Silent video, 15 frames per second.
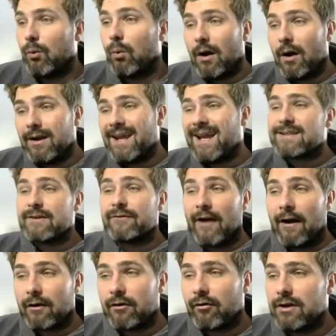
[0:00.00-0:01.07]
One, it is a
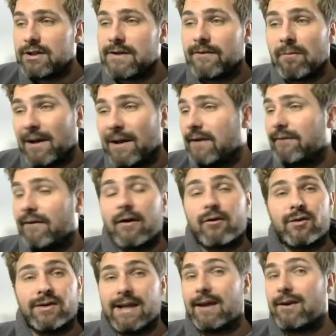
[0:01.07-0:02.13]
Valkyrie. So if you're playing a
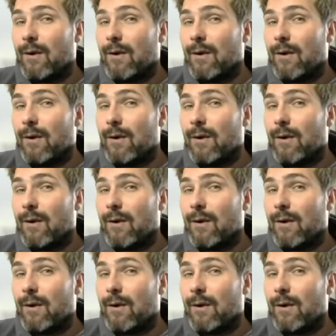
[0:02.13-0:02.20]
Valkyrie deck,